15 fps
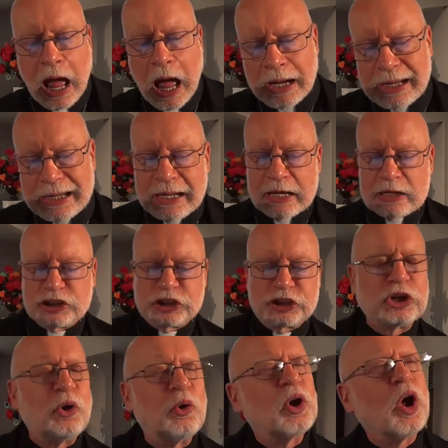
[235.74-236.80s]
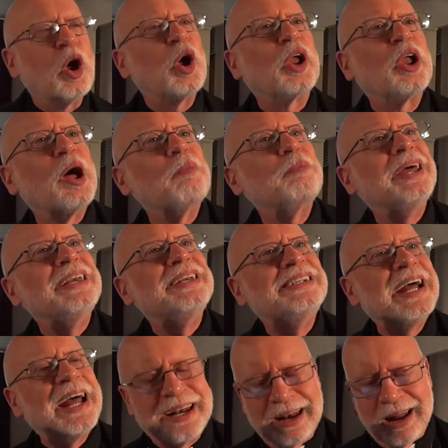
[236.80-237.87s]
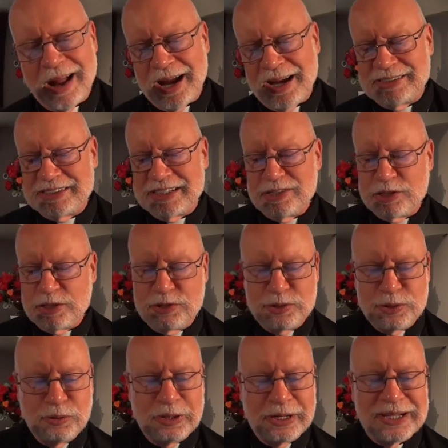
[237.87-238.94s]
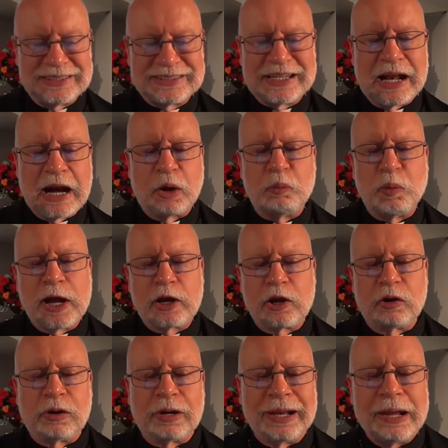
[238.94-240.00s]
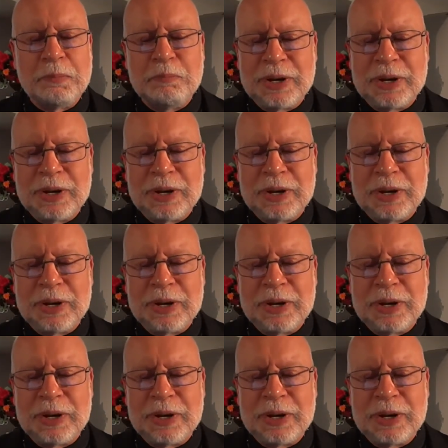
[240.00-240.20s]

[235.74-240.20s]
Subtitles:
I can get so caught up in deadlines and to-do lists that I regularly